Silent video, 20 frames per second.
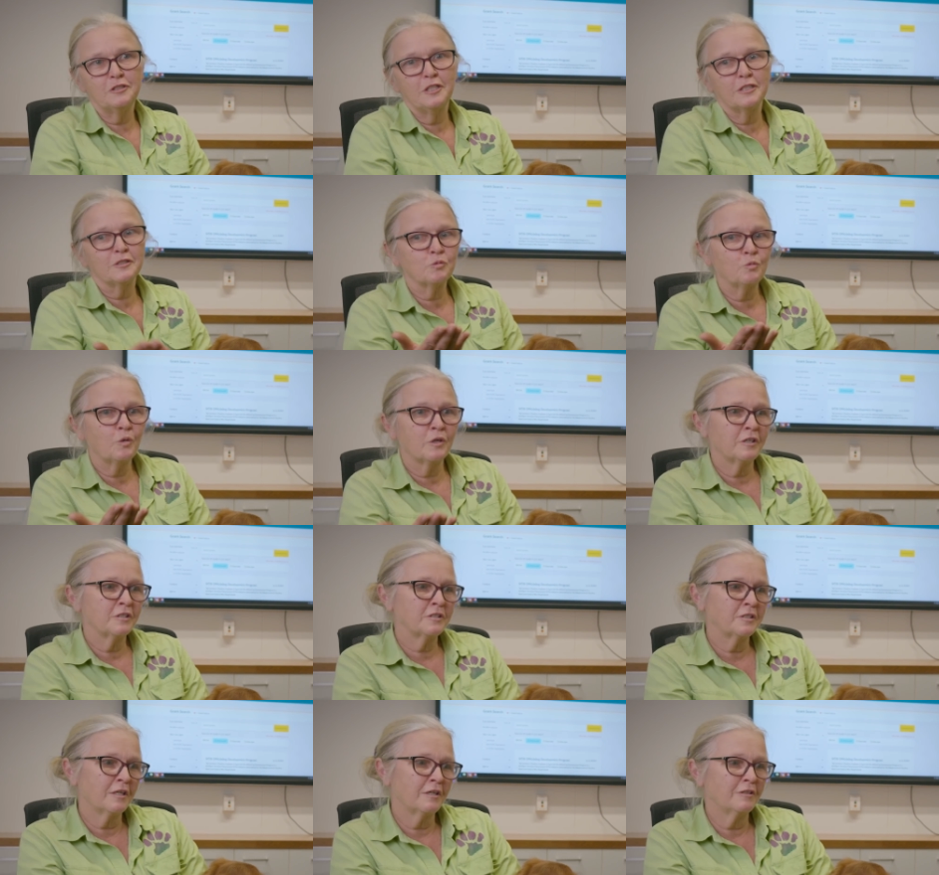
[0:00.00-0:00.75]
Does what
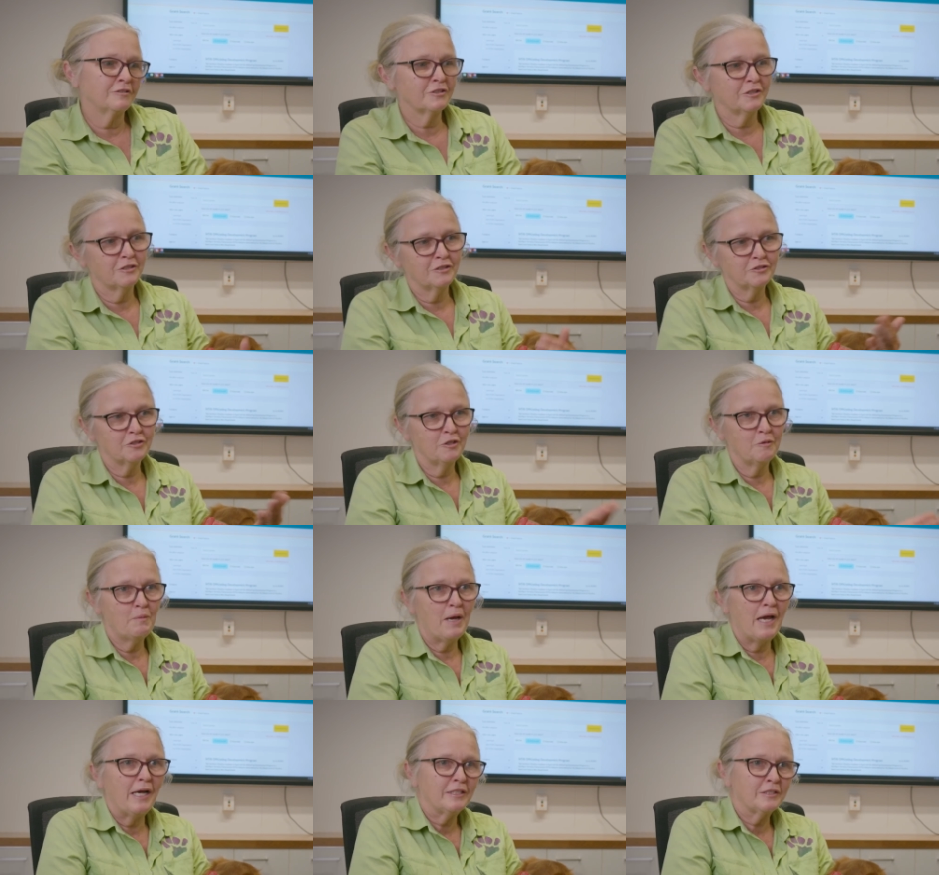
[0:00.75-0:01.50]
I said I was going to
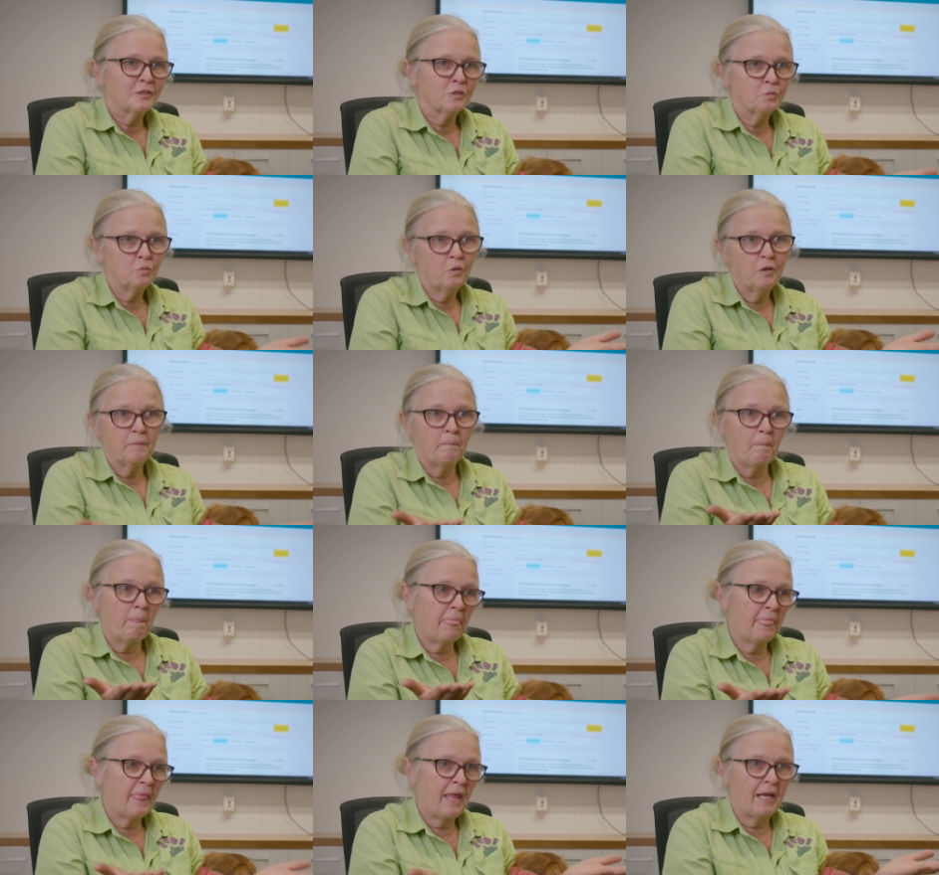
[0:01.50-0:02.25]
do match
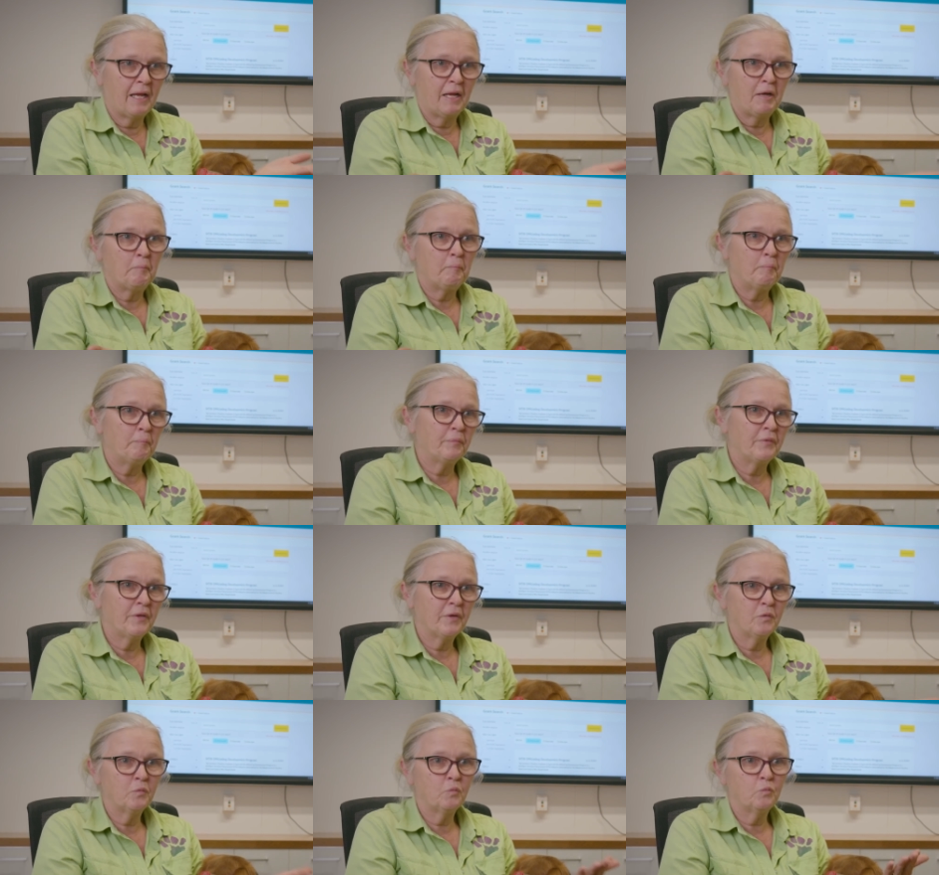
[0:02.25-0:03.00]

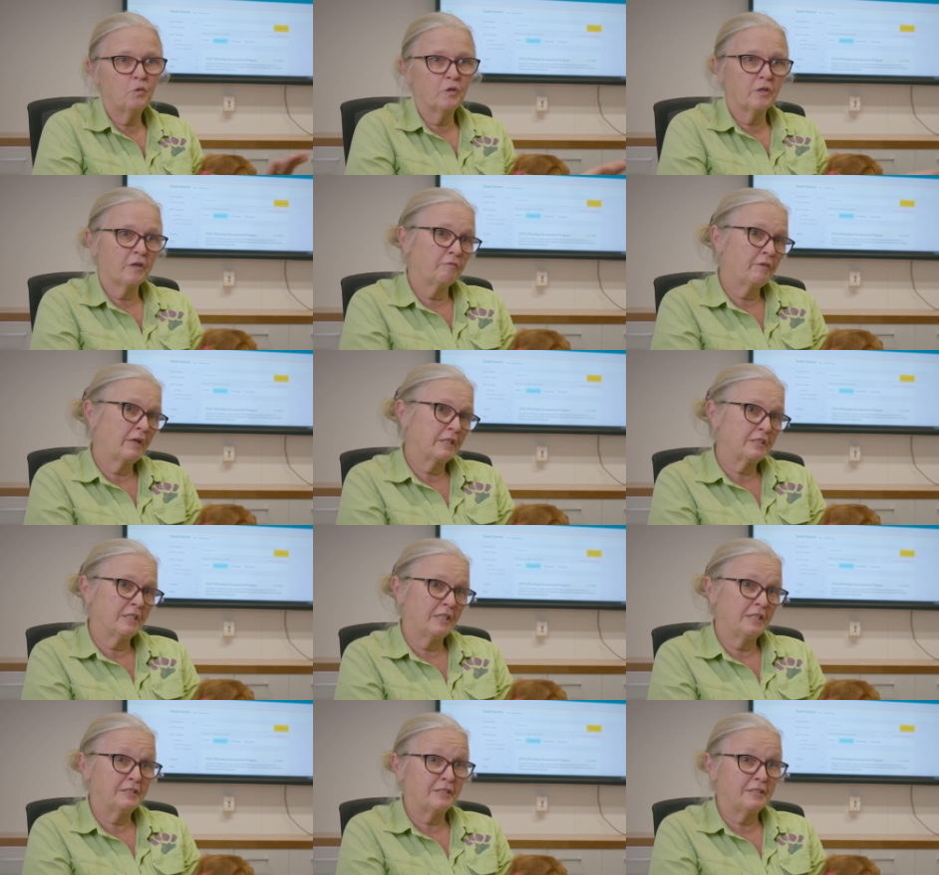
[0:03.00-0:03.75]
what I've actually